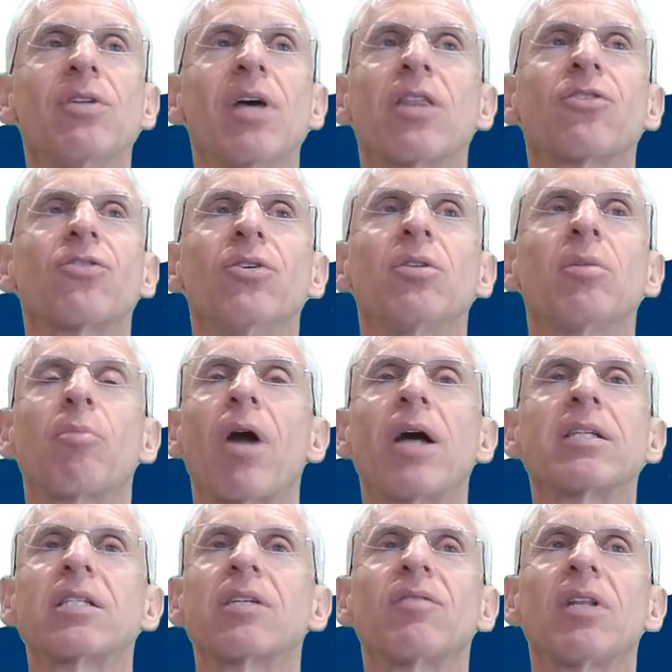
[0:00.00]
We do that through the
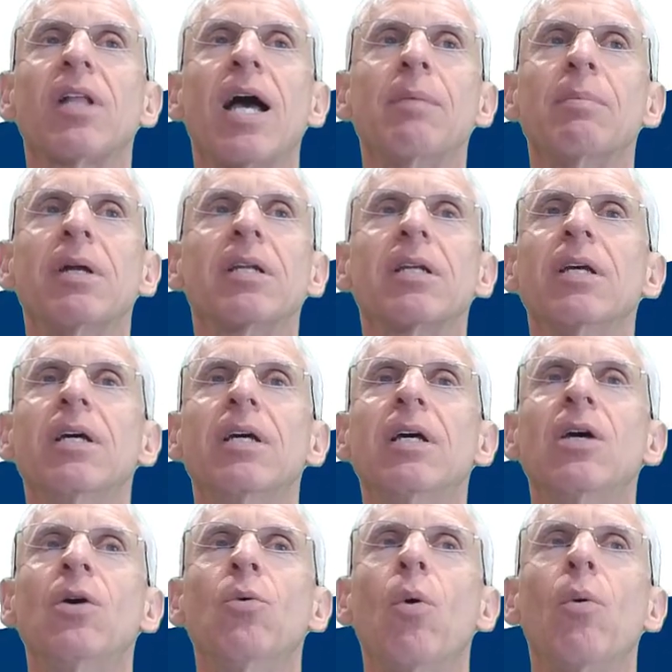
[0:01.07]
process of alignment.
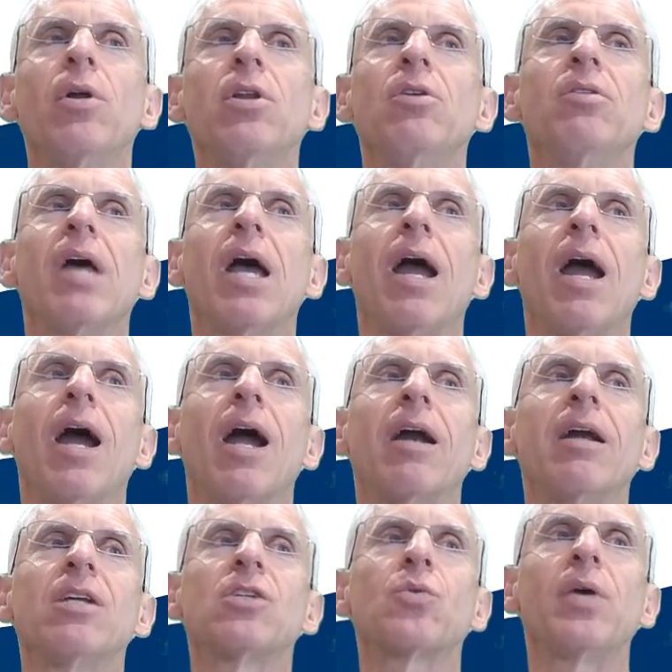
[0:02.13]
What we do
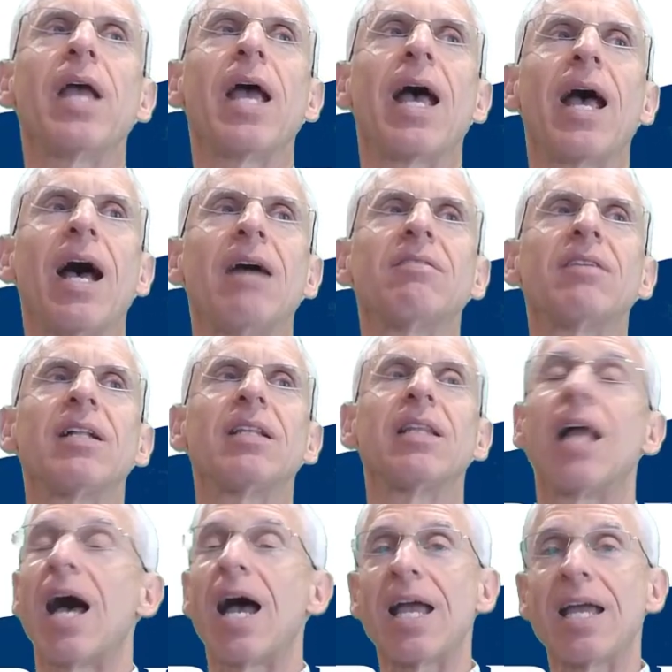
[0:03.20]
there is we have
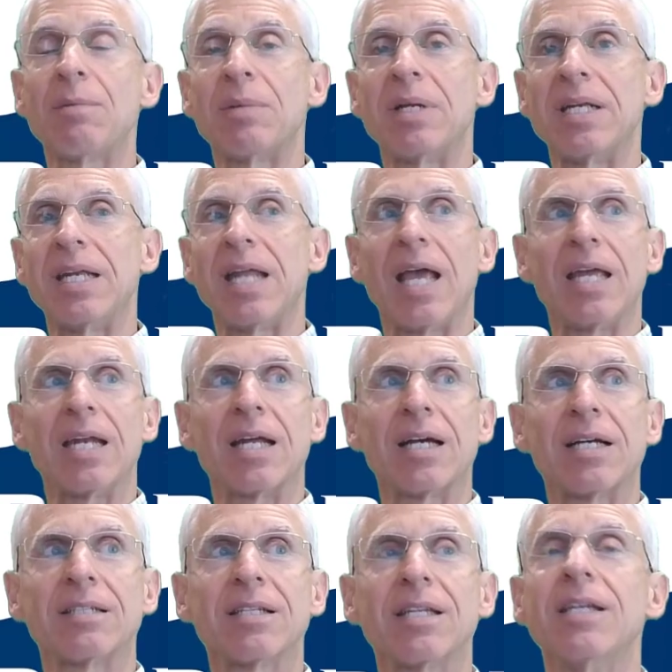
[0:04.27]
alignment
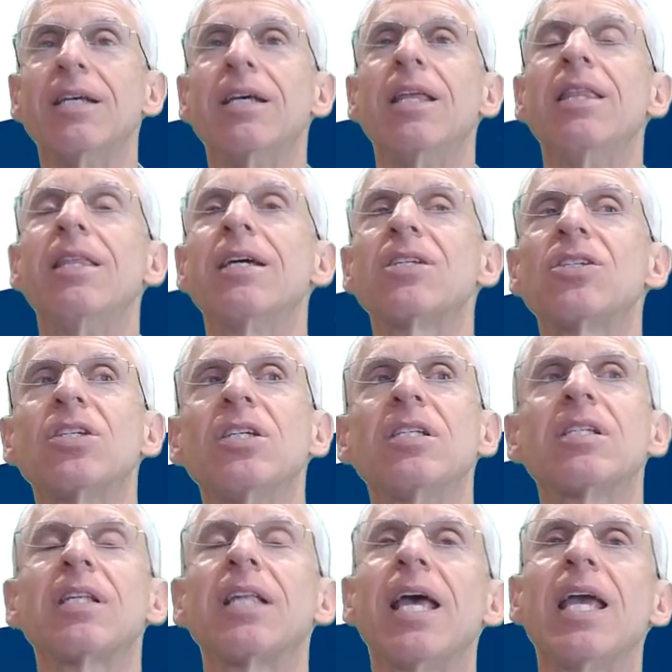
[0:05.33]
data.
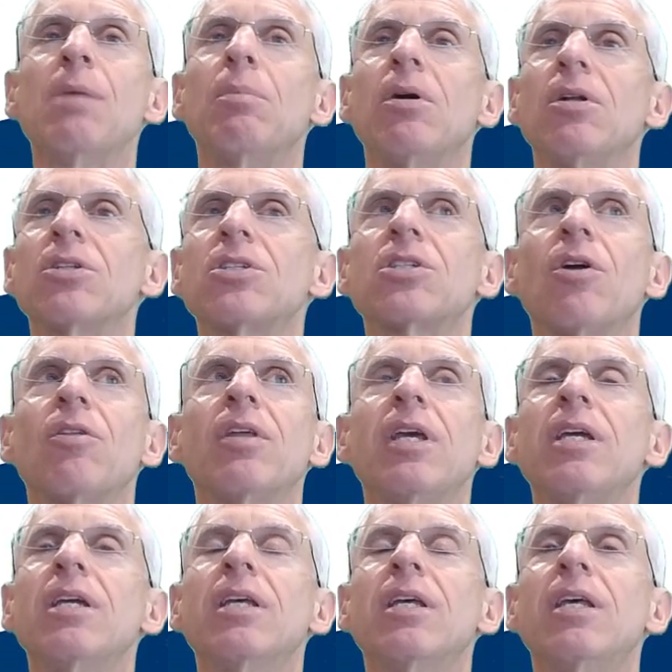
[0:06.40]
This is labeled.
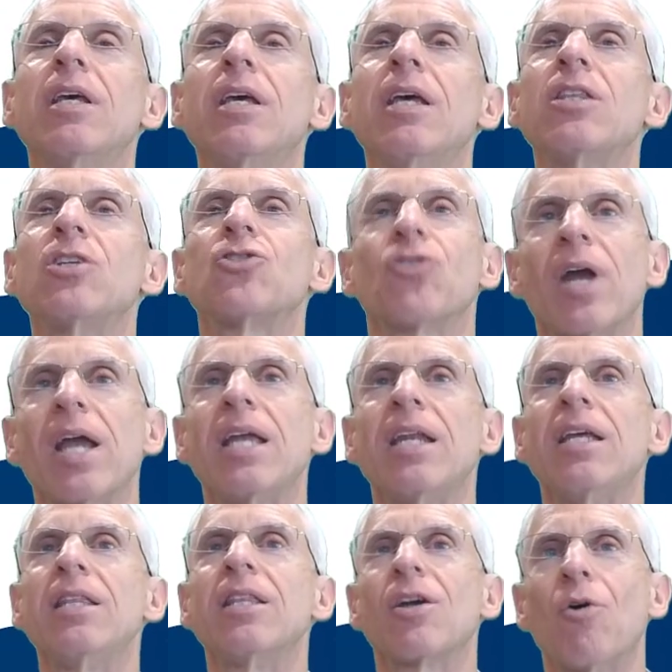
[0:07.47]
So in the
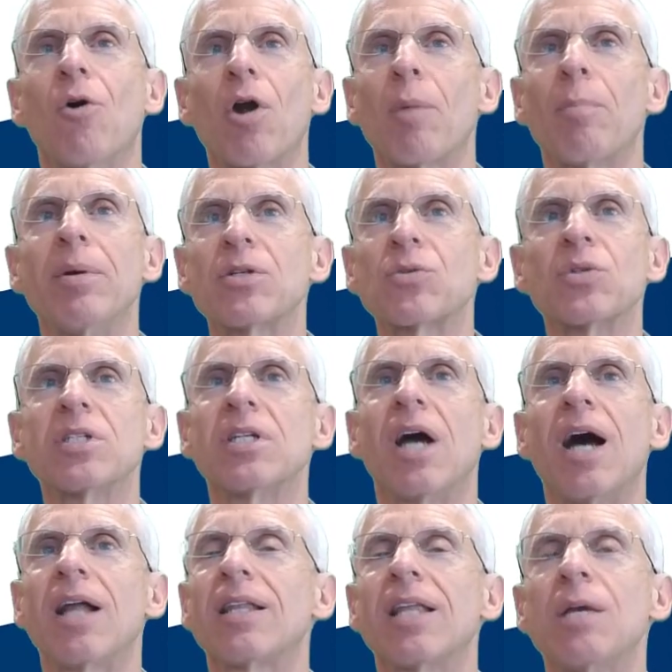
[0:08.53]
training, the corpus
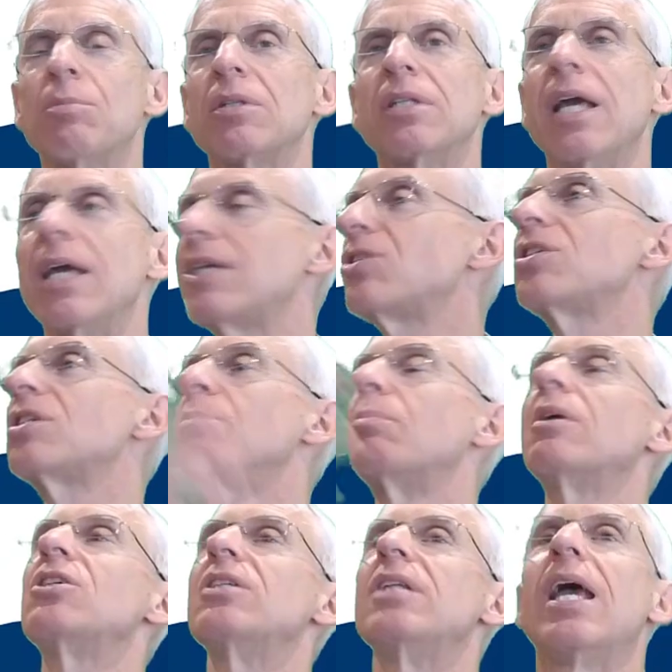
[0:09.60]
was not labeled data. It's
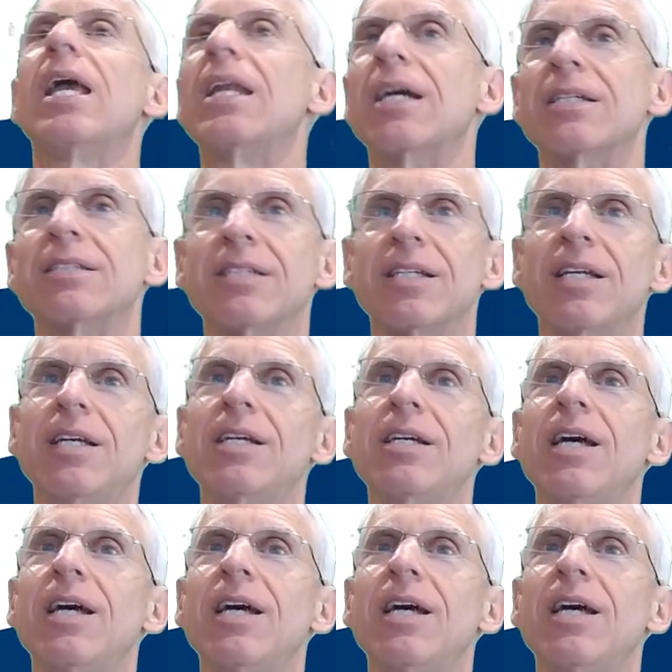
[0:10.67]
just a bunch of data.